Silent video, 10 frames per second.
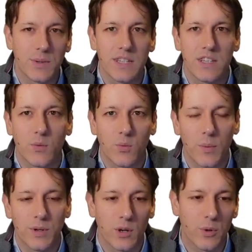So it is a,
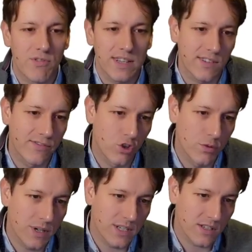what we call a quadratic
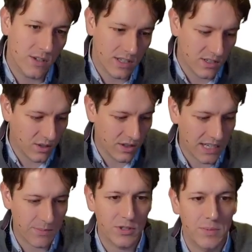form, because it's got these two
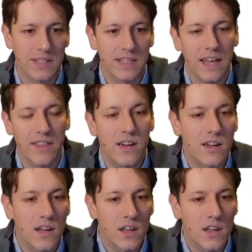things multiplied together.